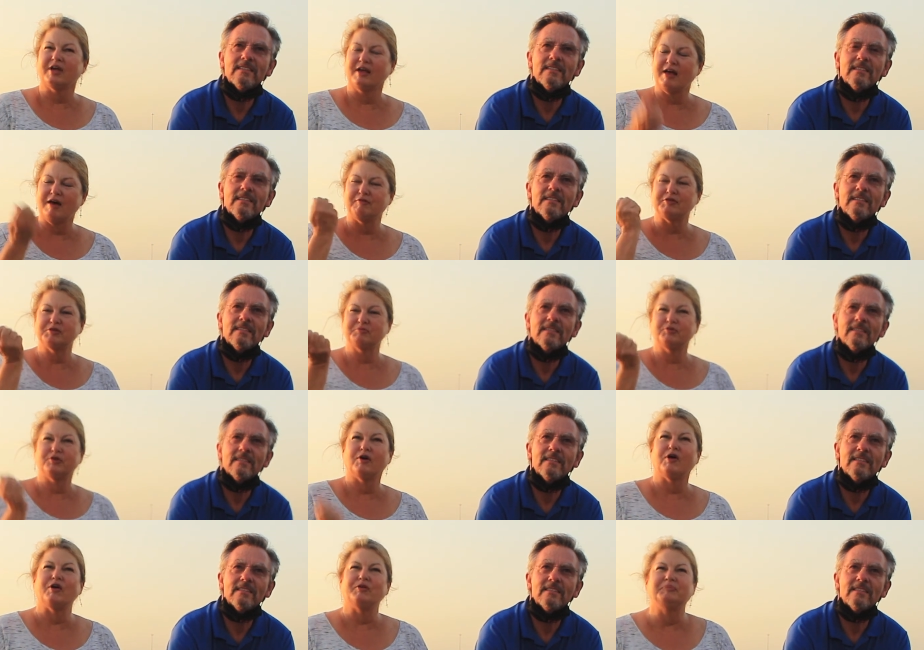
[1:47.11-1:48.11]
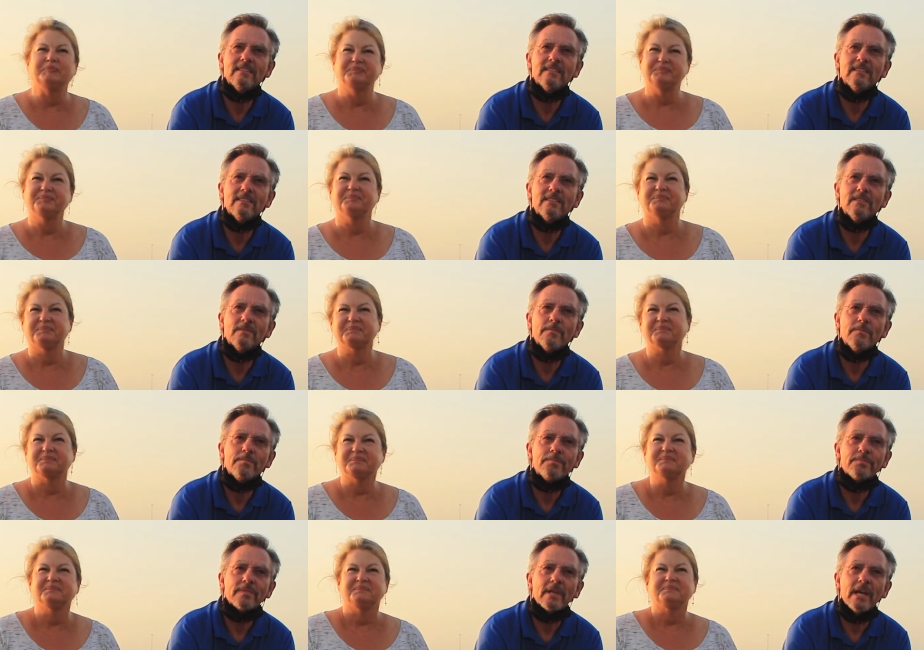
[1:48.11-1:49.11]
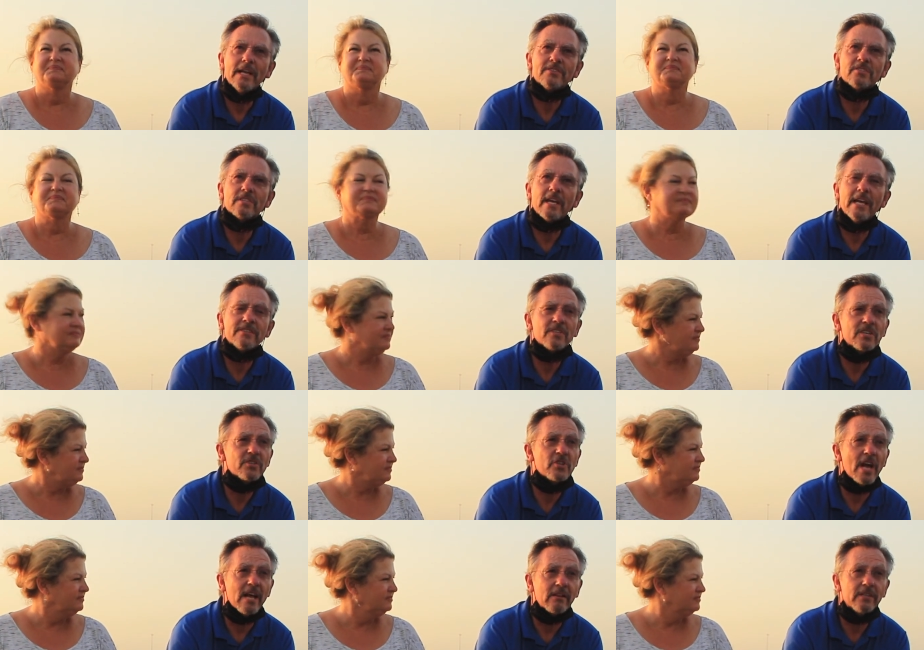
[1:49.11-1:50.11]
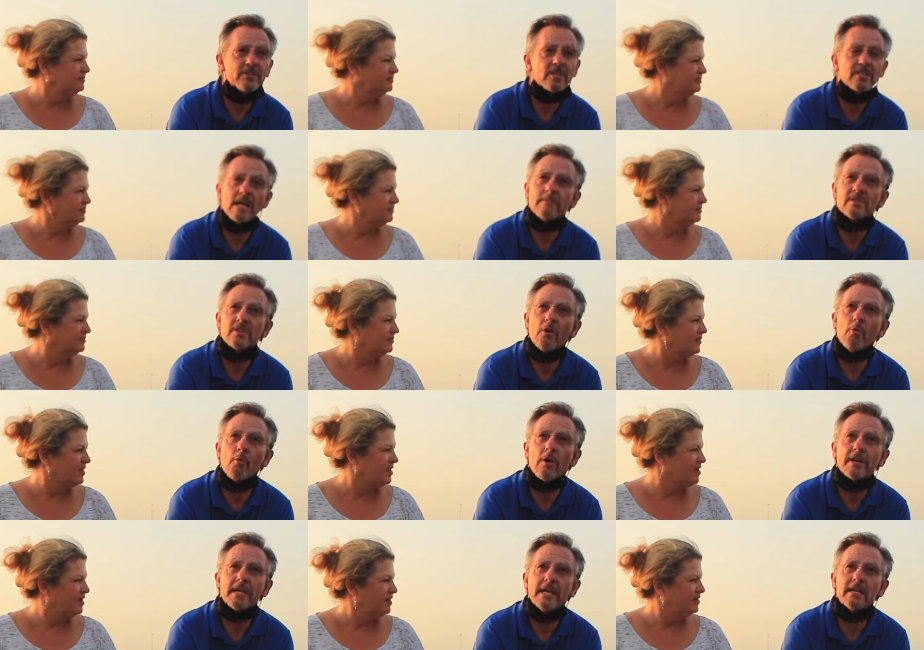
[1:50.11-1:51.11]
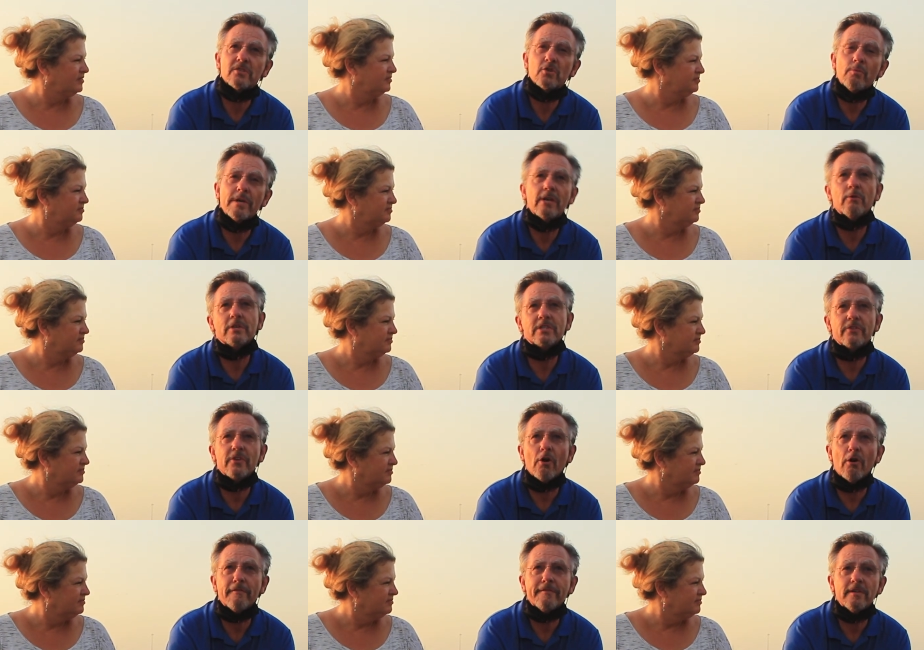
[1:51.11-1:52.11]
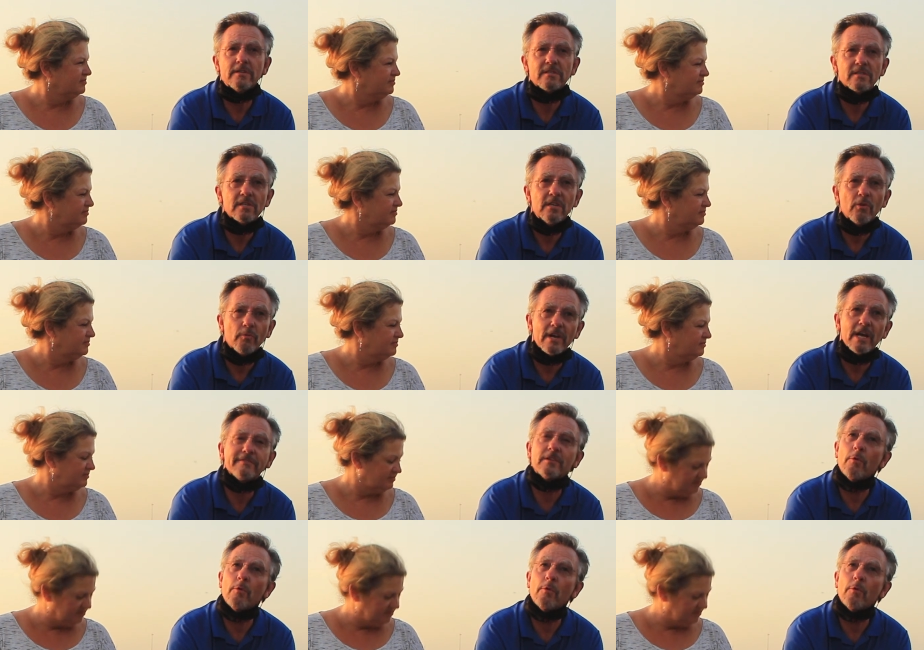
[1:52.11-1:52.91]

Speaker 1: I have it to put on.
Speaker 2: I hear you. And, and it's, you? it's a challenge because I'm still working, so we go into the office, we have